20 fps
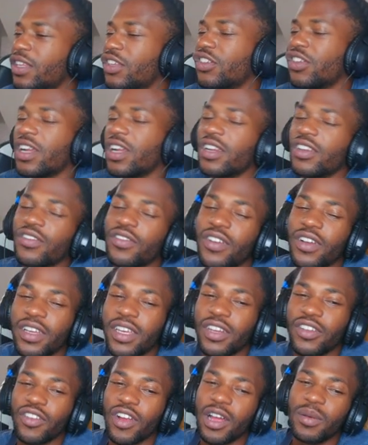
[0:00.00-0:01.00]
and trying to
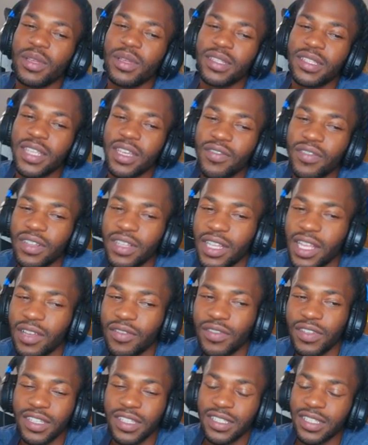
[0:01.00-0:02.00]
fucking rob a
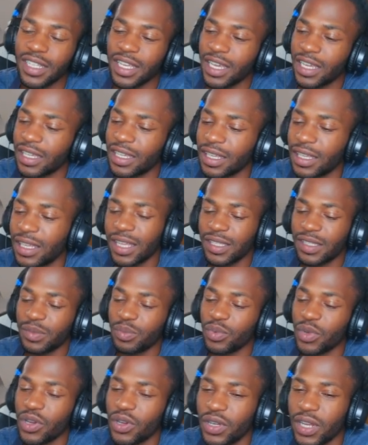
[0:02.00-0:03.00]
7-Eleven is like
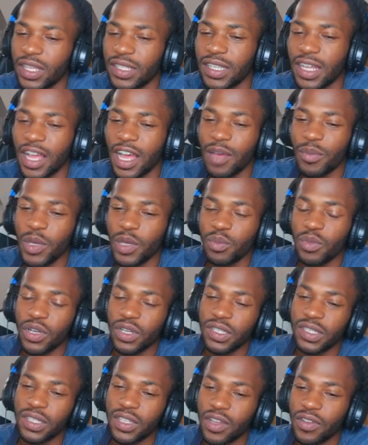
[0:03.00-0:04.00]
that's bro. That's comic
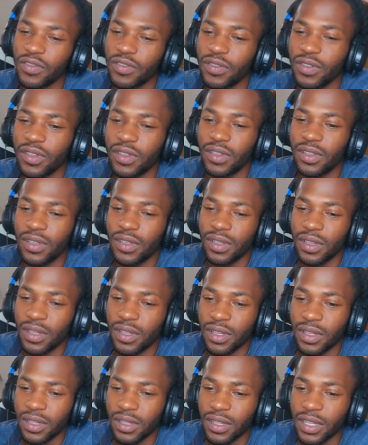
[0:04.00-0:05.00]
book stuff.
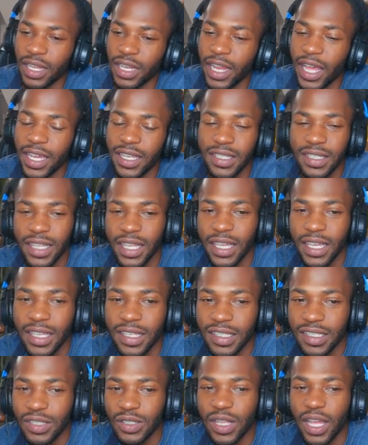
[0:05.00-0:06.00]
The next thing
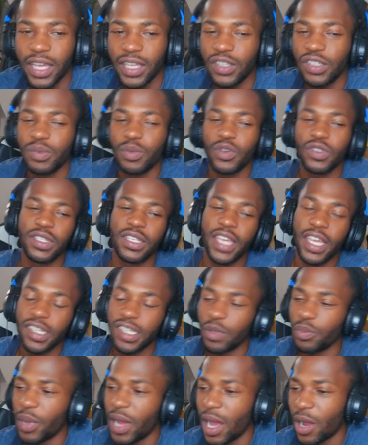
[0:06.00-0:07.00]
is you like you supposed to
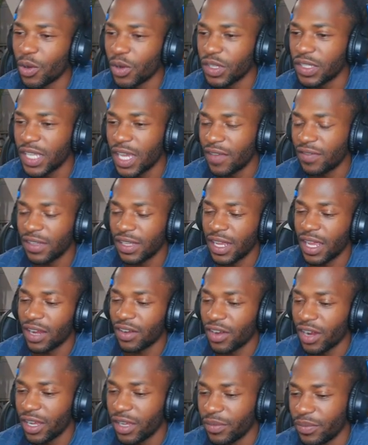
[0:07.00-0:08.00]
get your powers after that,
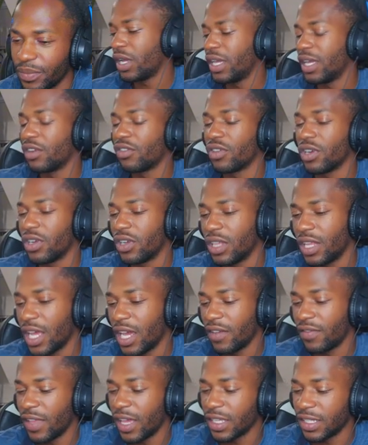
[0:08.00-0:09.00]
right? But in real
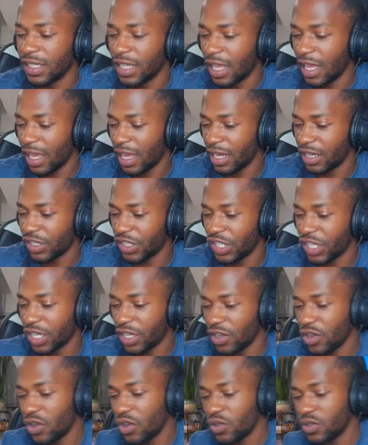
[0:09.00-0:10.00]
life, that's not how the
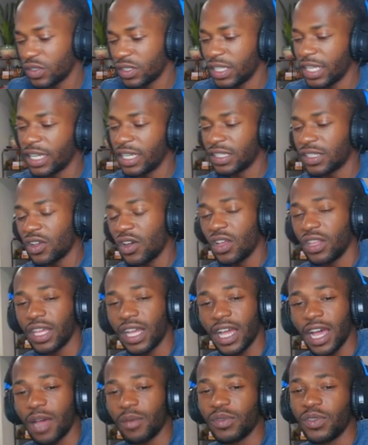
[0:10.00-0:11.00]
shit goes. Niggas call
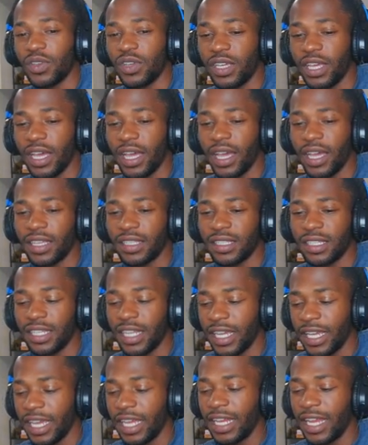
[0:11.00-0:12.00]
the cops on your ass
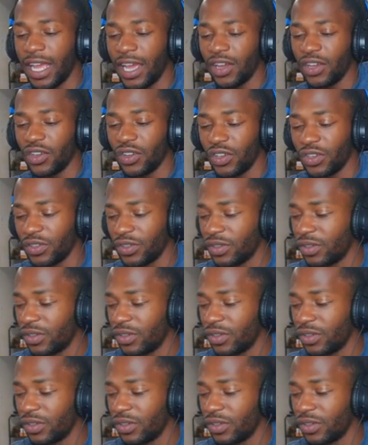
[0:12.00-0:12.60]
and they get down on